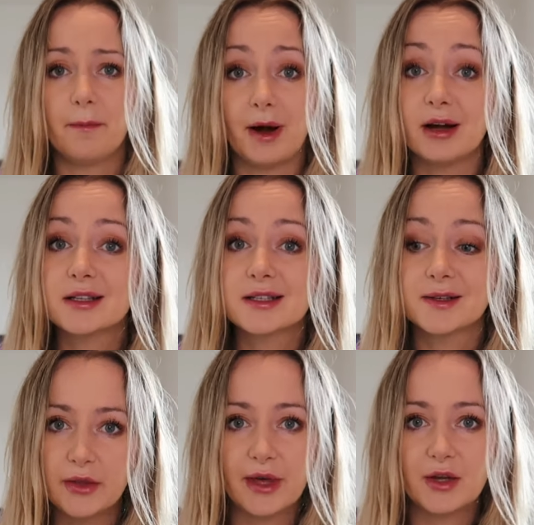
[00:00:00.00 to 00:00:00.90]
But
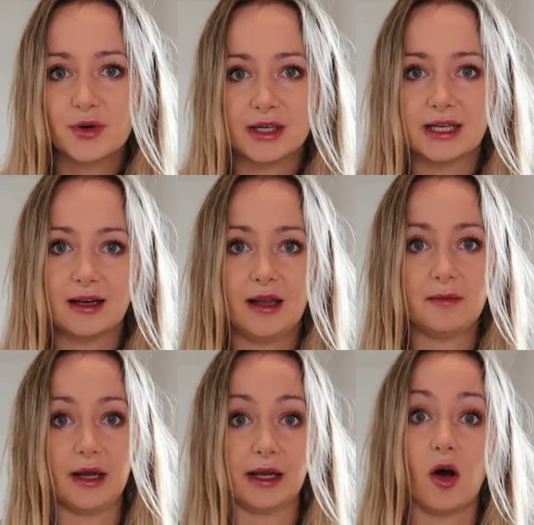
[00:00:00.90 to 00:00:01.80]
they try to
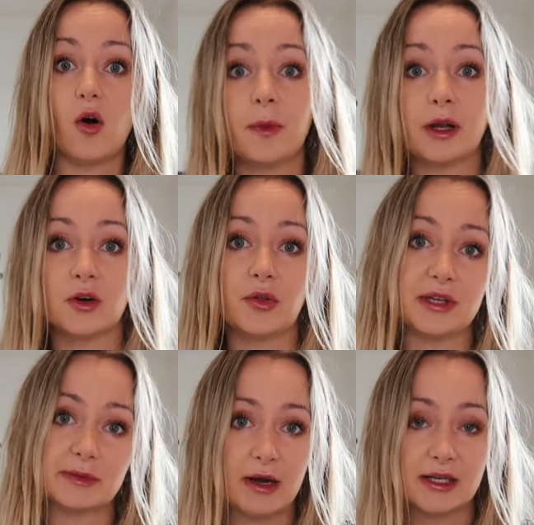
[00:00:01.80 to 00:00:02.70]
claim like, oh my God,
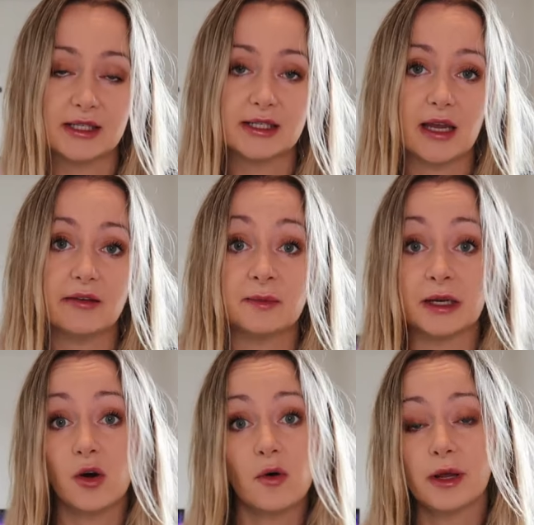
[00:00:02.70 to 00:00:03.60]
this person saved
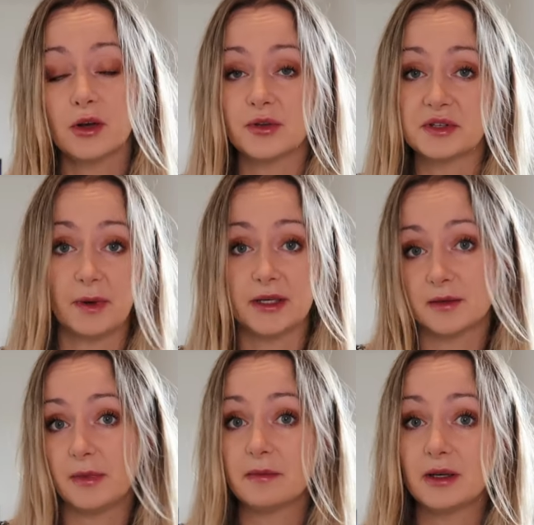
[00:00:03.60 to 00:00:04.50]
me, and oh my God, this
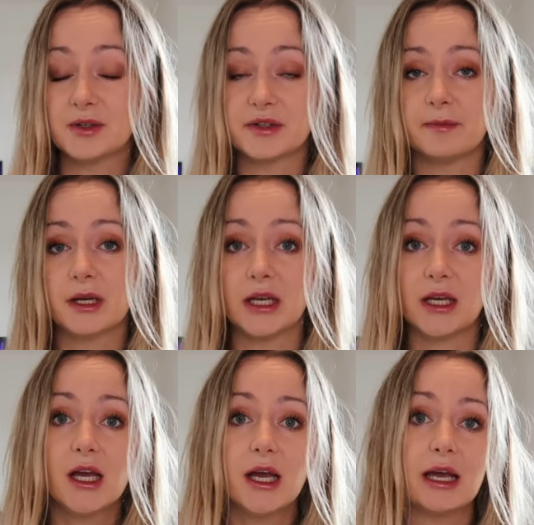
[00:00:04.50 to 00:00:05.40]
person made me loads of money.